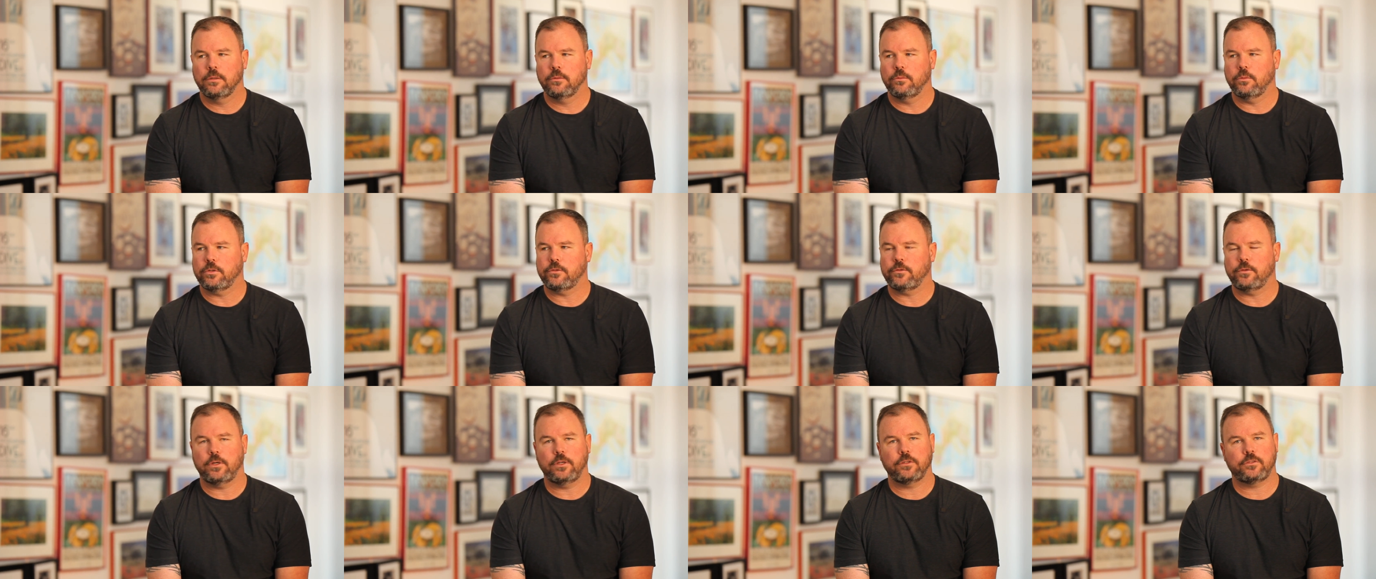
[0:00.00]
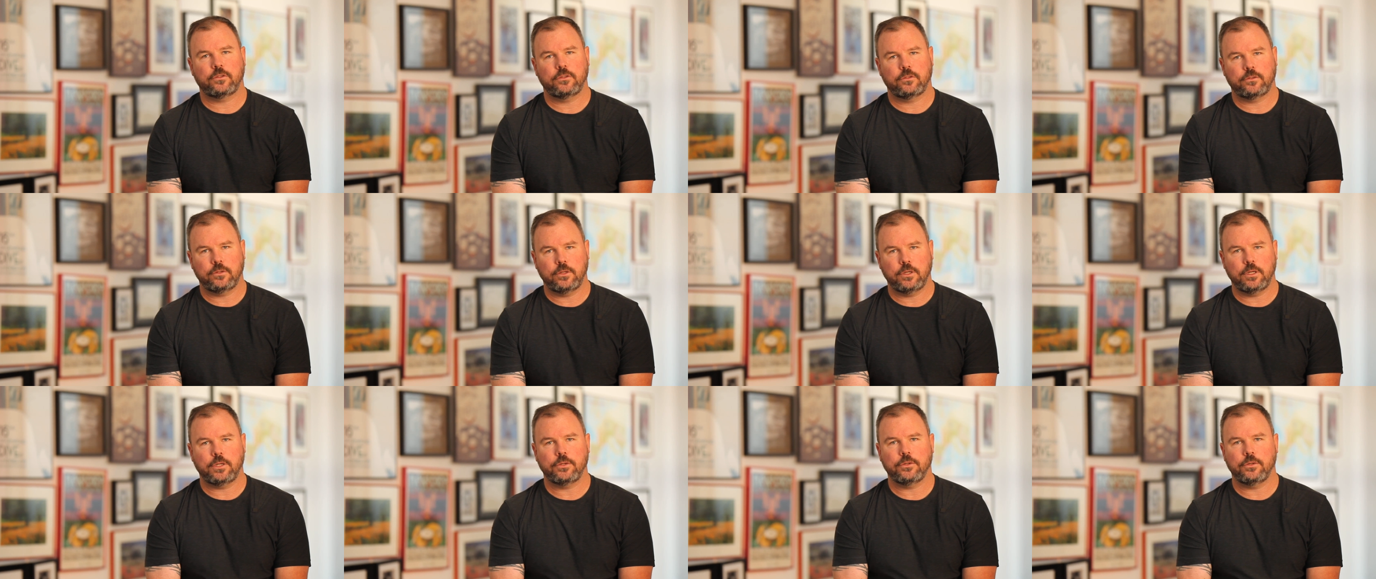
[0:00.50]
which for us is
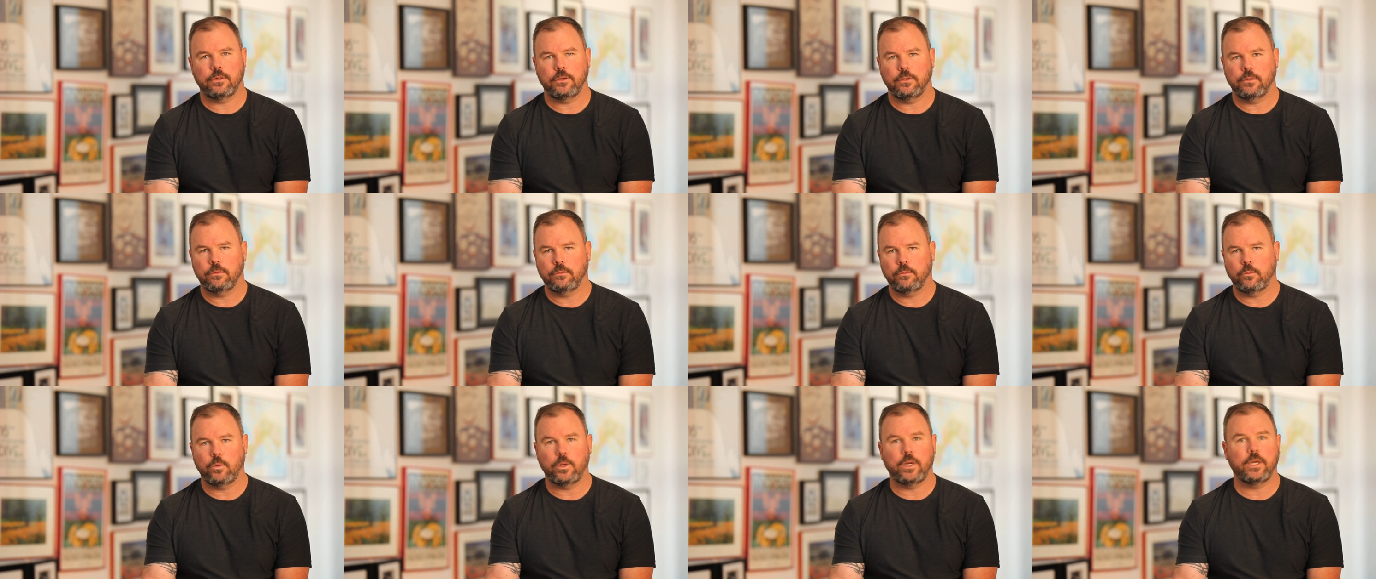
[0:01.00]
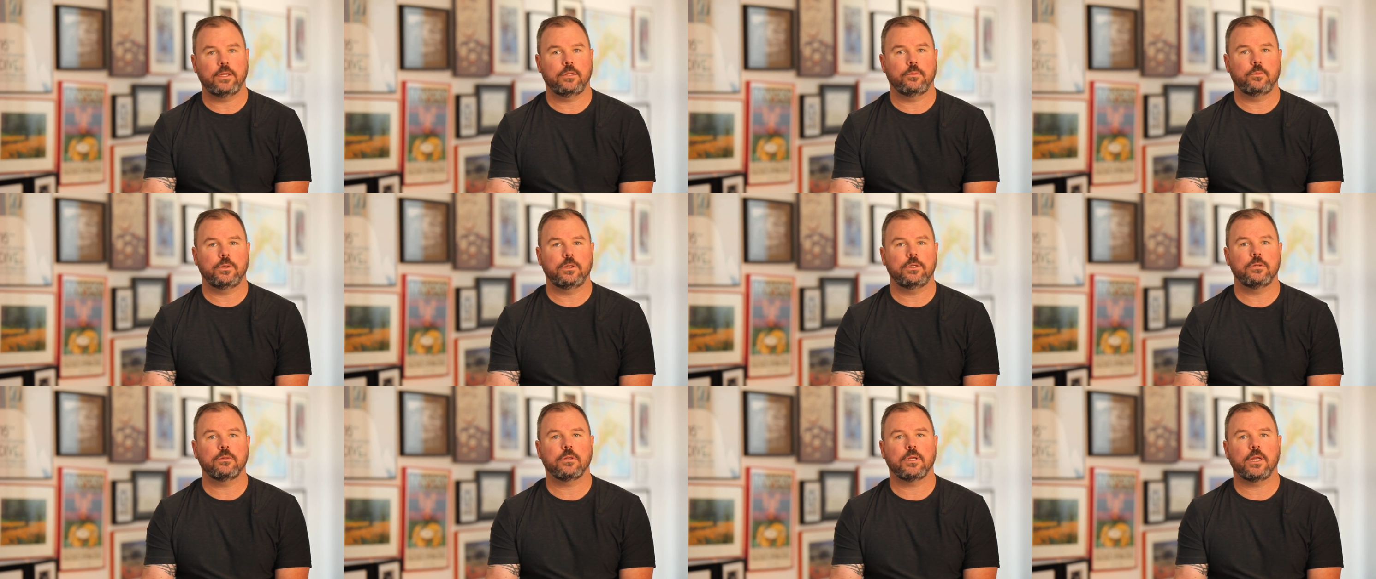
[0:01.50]
another way that
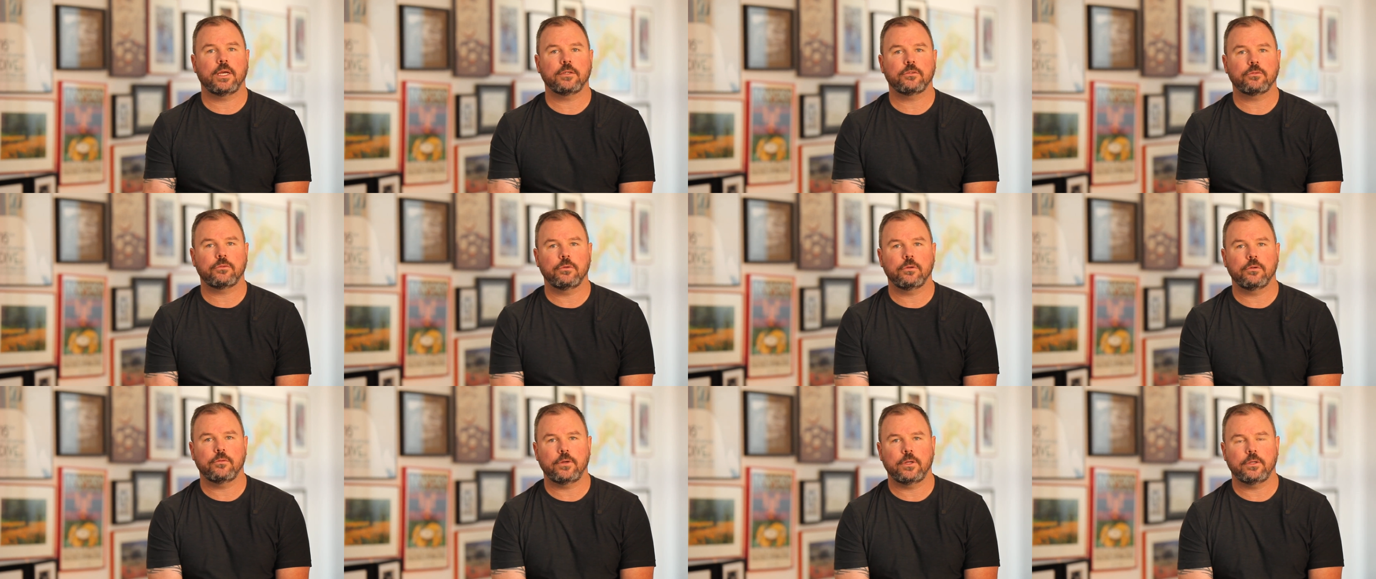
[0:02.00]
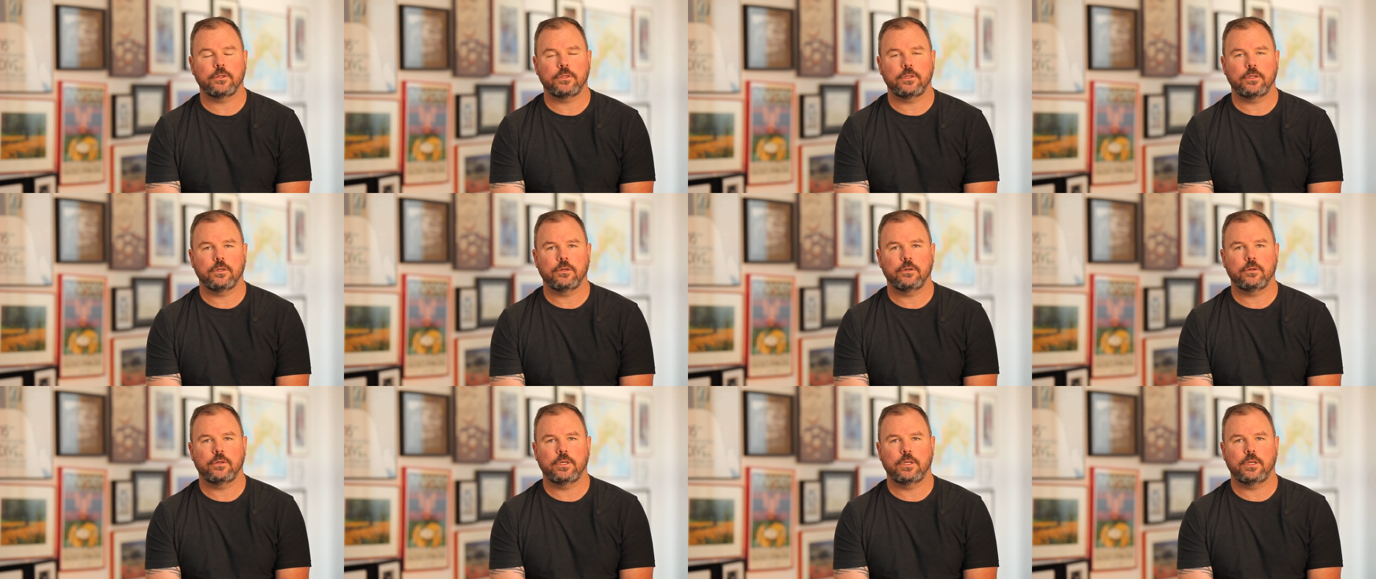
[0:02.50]
we utilize Grüner
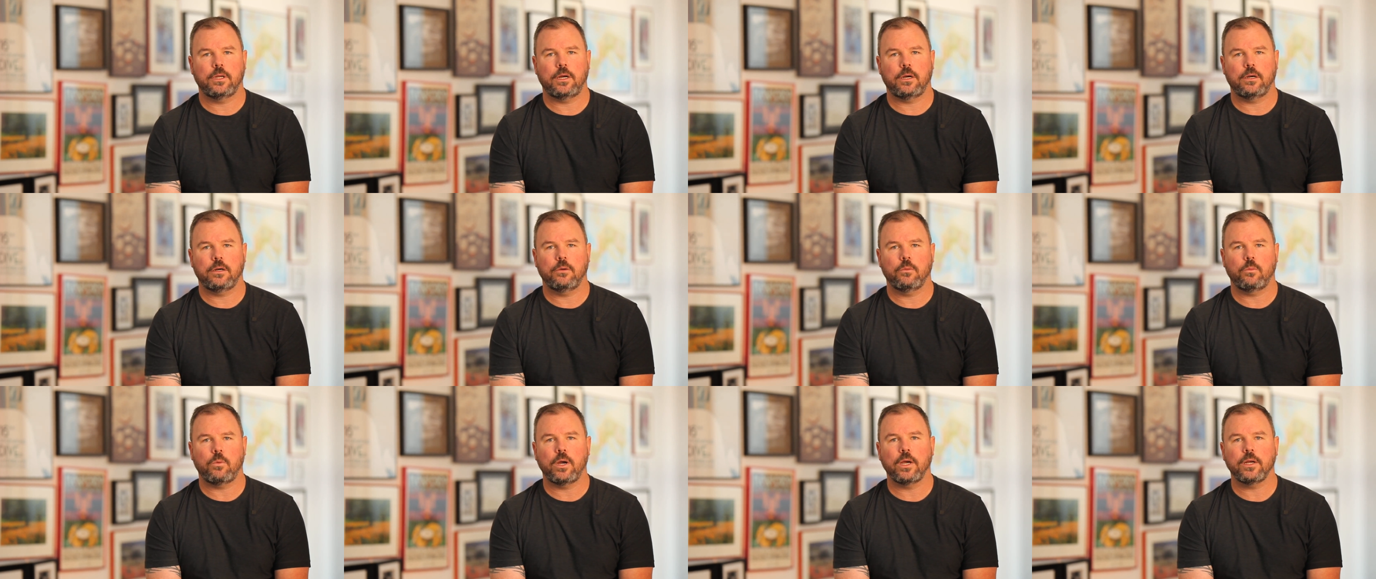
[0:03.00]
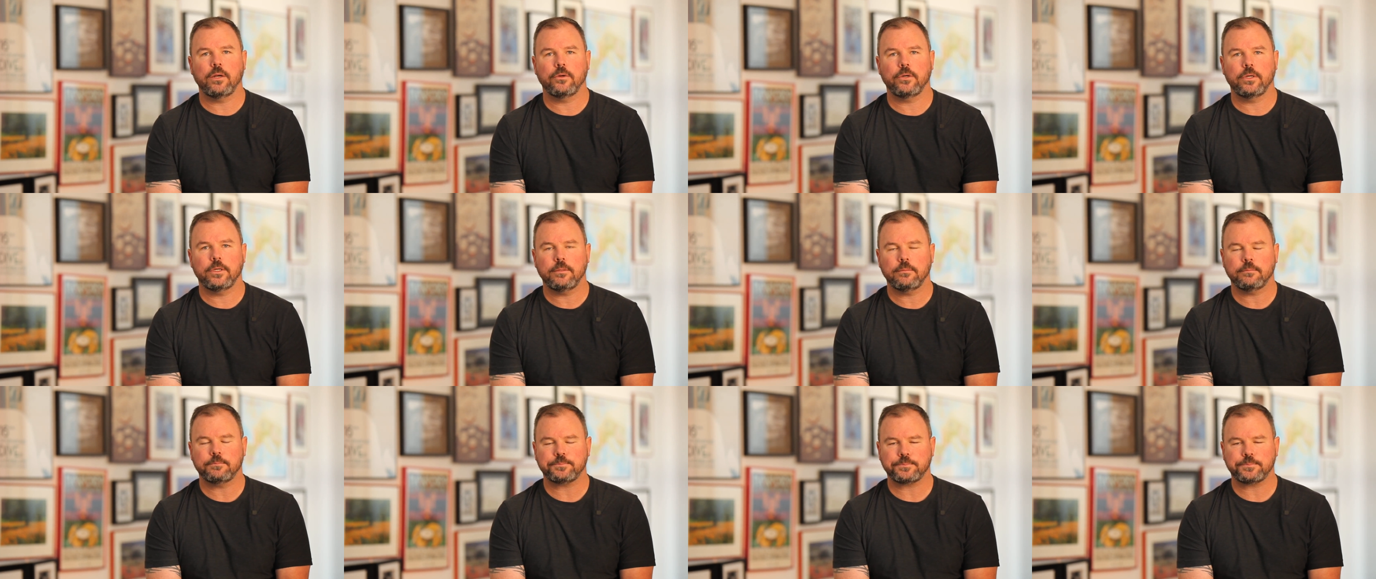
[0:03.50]
Veltliner in our winery